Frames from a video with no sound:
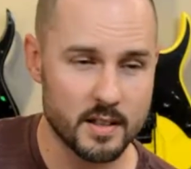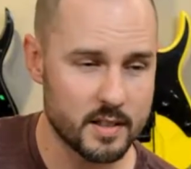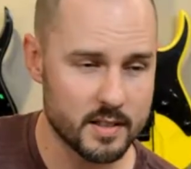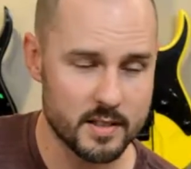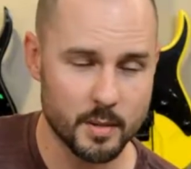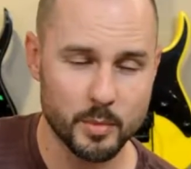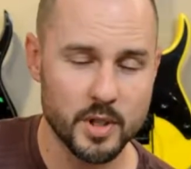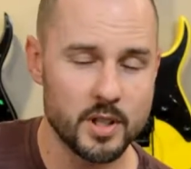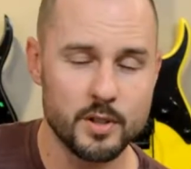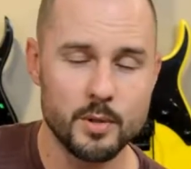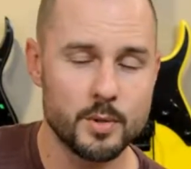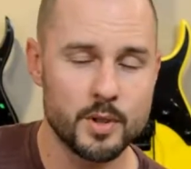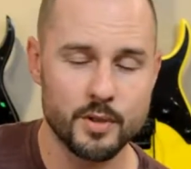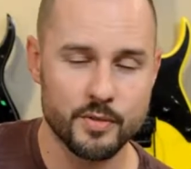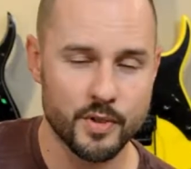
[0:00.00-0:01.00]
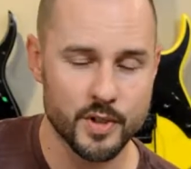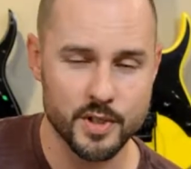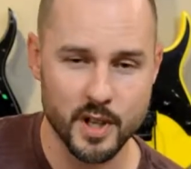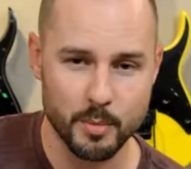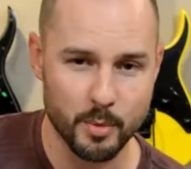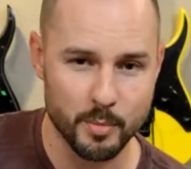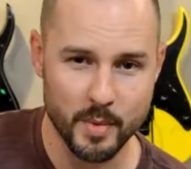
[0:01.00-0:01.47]
something you do in your first
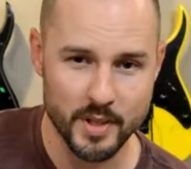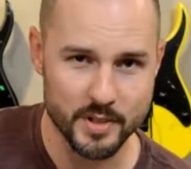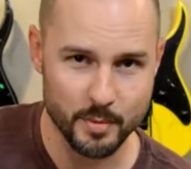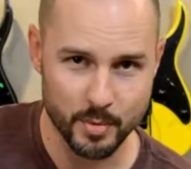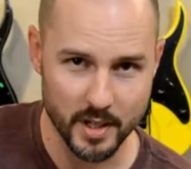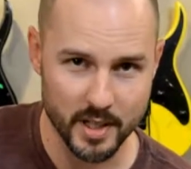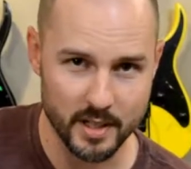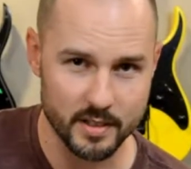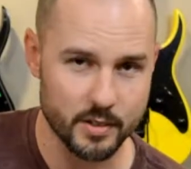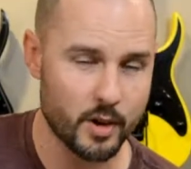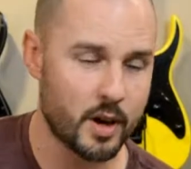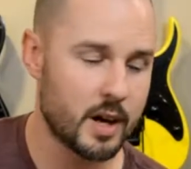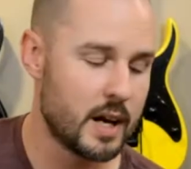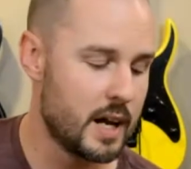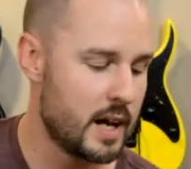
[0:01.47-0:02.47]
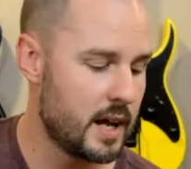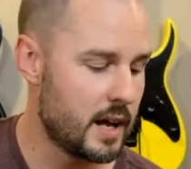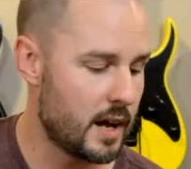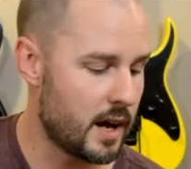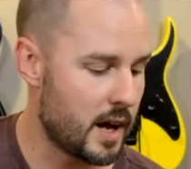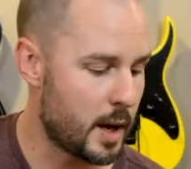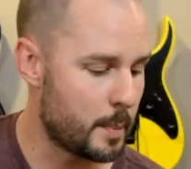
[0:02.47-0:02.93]
couple months of playing guitar.
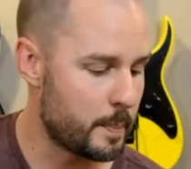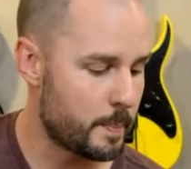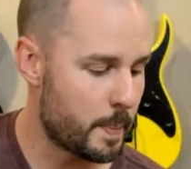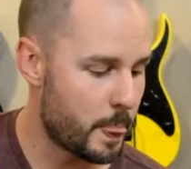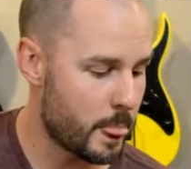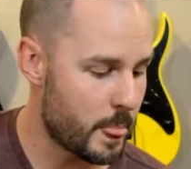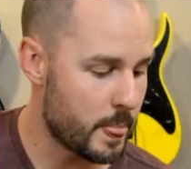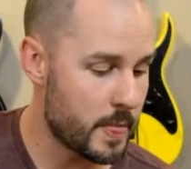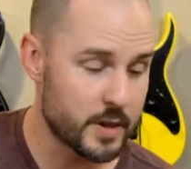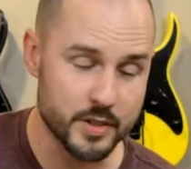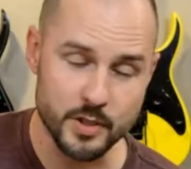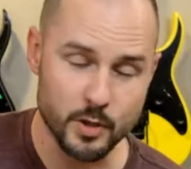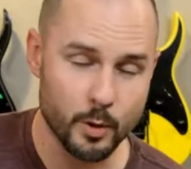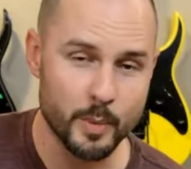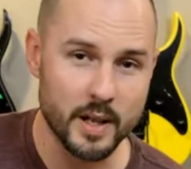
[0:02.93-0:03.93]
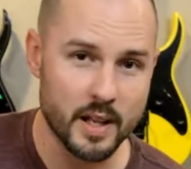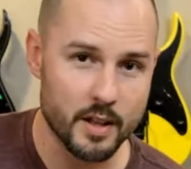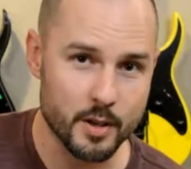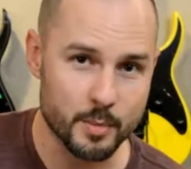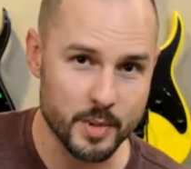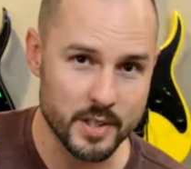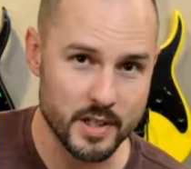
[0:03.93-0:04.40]
There's so many
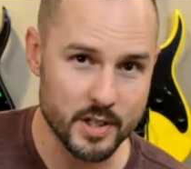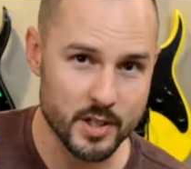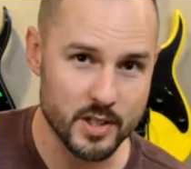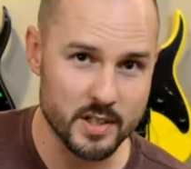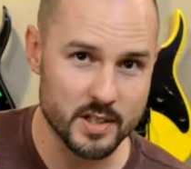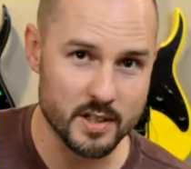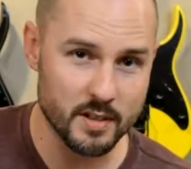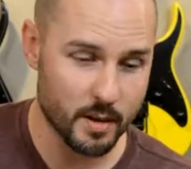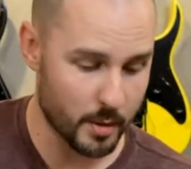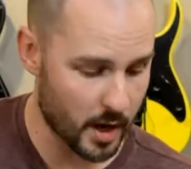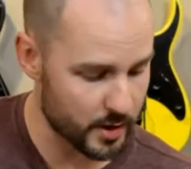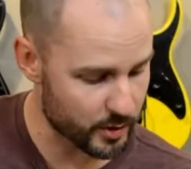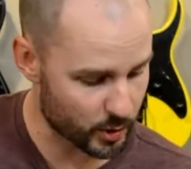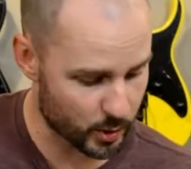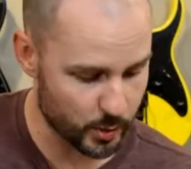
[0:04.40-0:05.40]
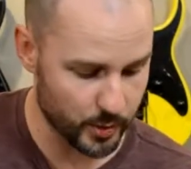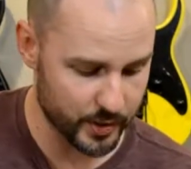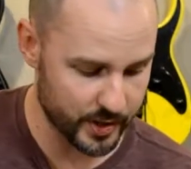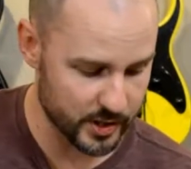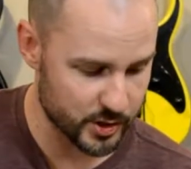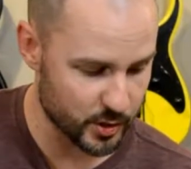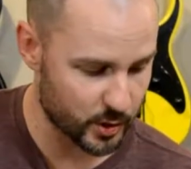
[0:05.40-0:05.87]
other positions and other cool
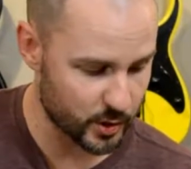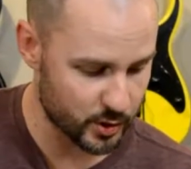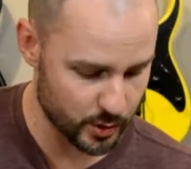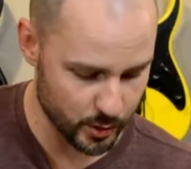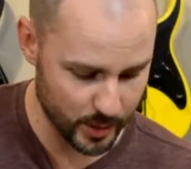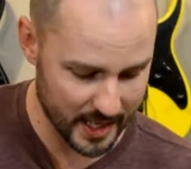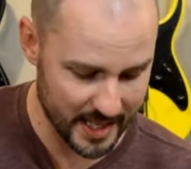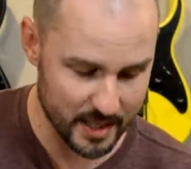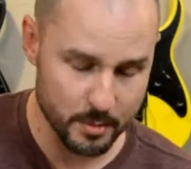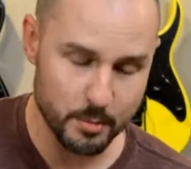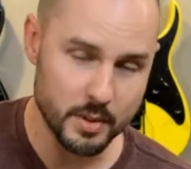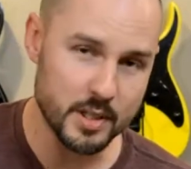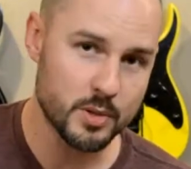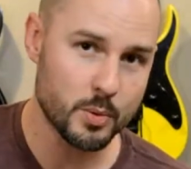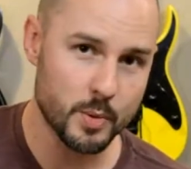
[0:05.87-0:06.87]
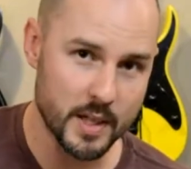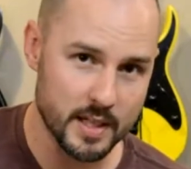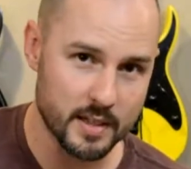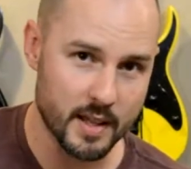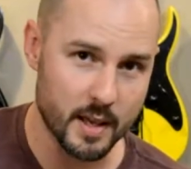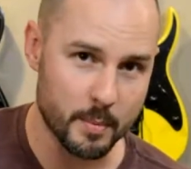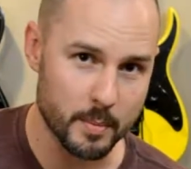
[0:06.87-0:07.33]
things you can do in
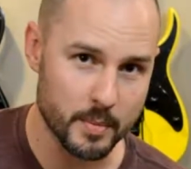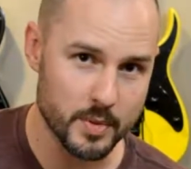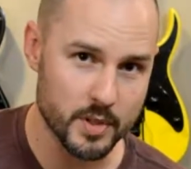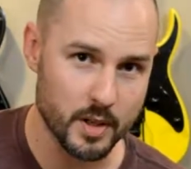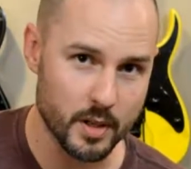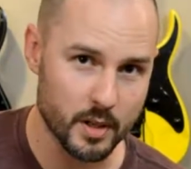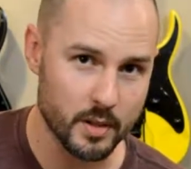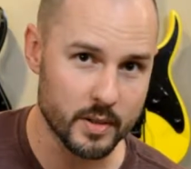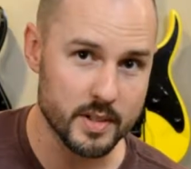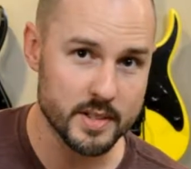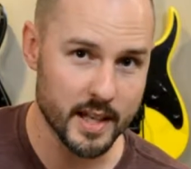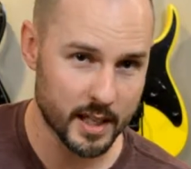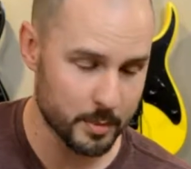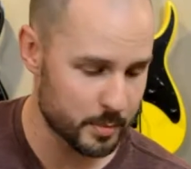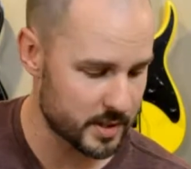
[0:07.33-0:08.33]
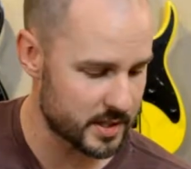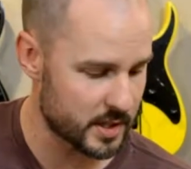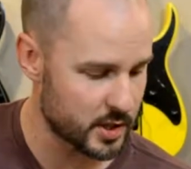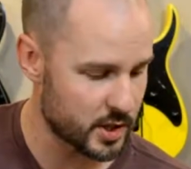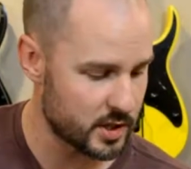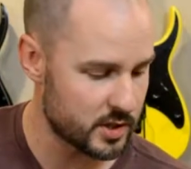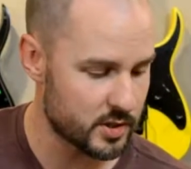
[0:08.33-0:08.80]
between them. So the second
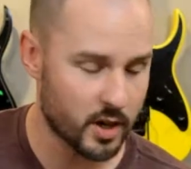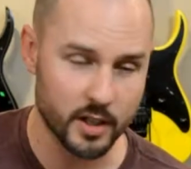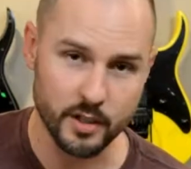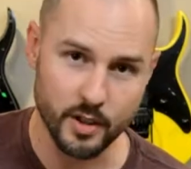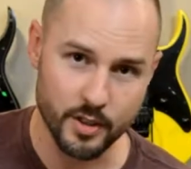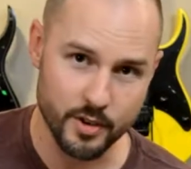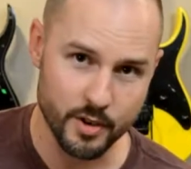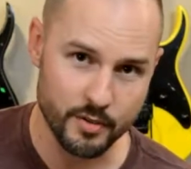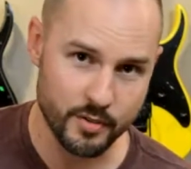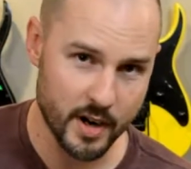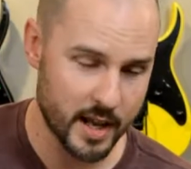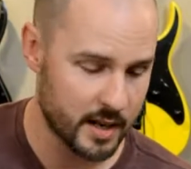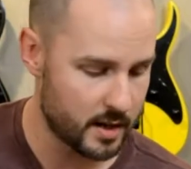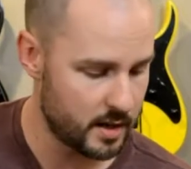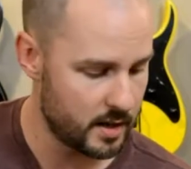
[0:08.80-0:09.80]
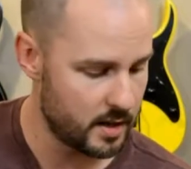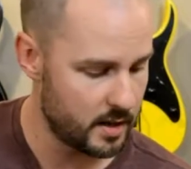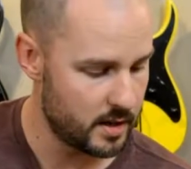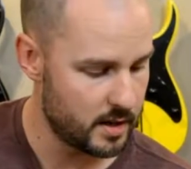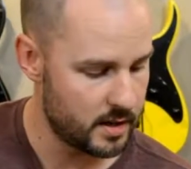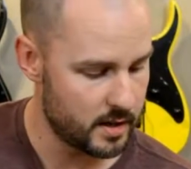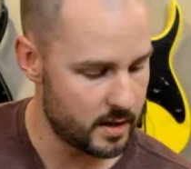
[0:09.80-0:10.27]
position, starting on the 3rd fret to
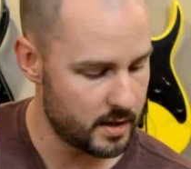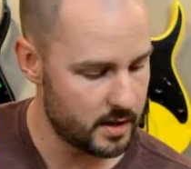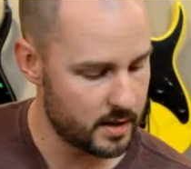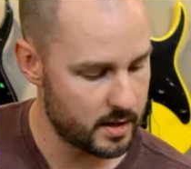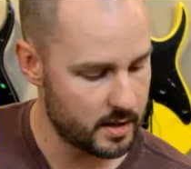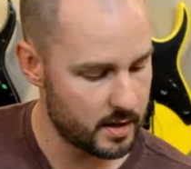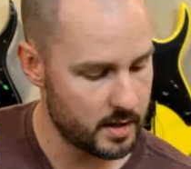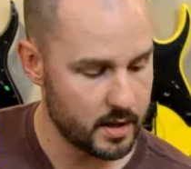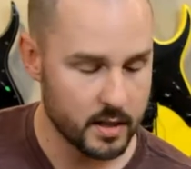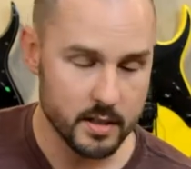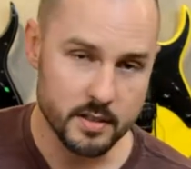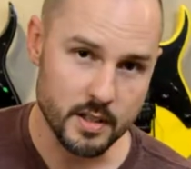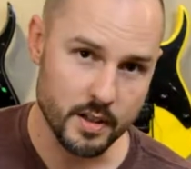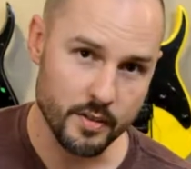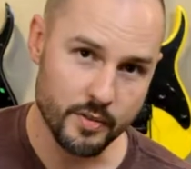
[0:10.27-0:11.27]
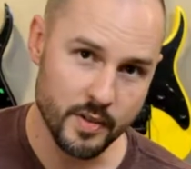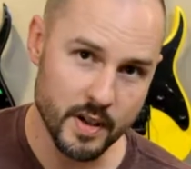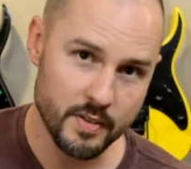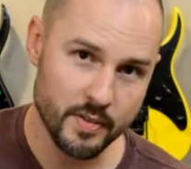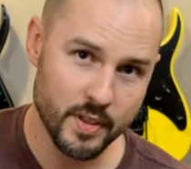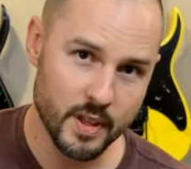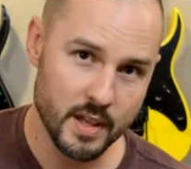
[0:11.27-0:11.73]
the
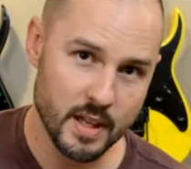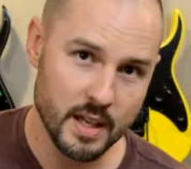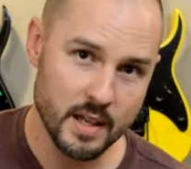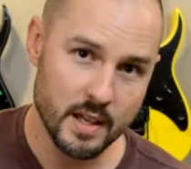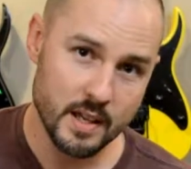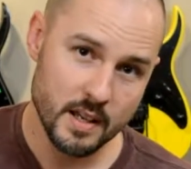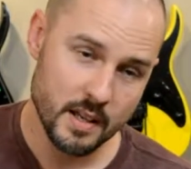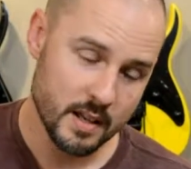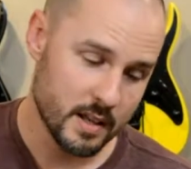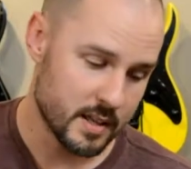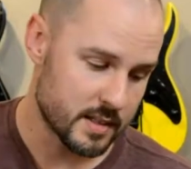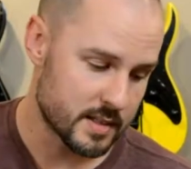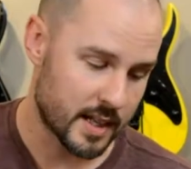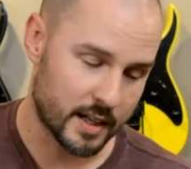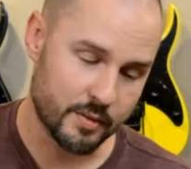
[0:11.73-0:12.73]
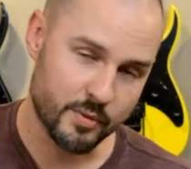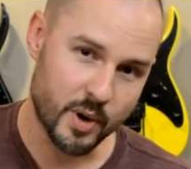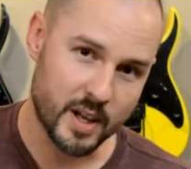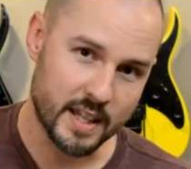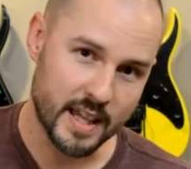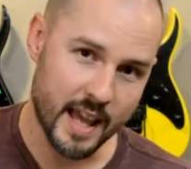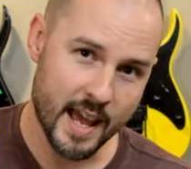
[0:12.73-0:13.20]
5th, 2nd
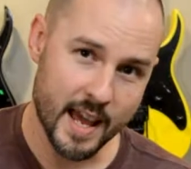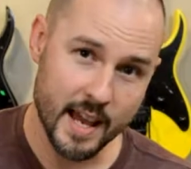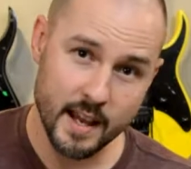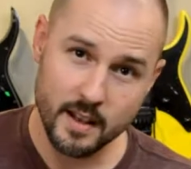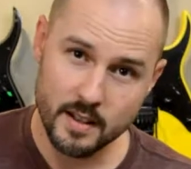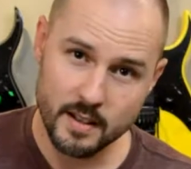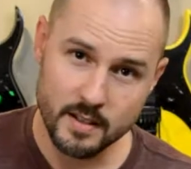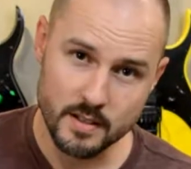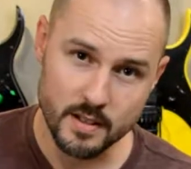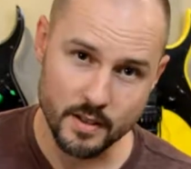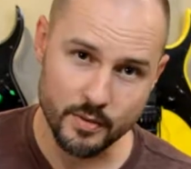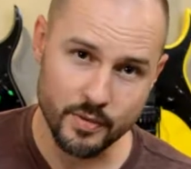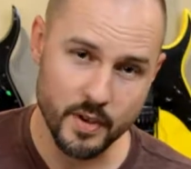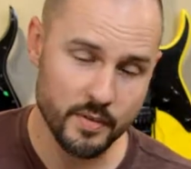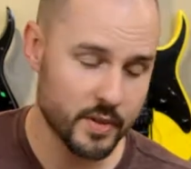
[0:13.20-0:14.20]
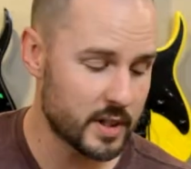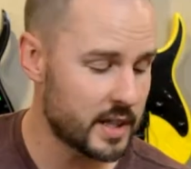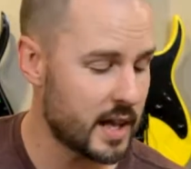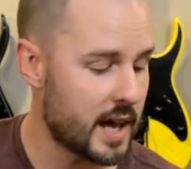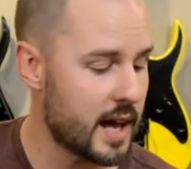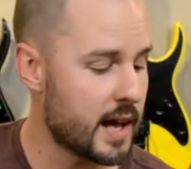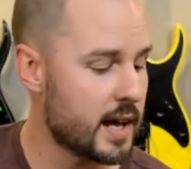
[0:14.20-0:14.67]
fret on the A, to the 5th on
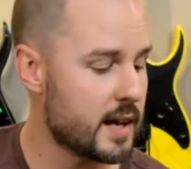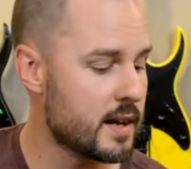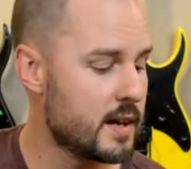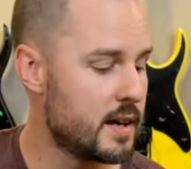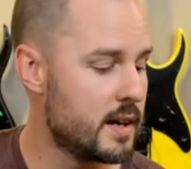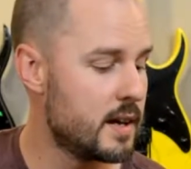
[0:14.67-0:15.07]
the A,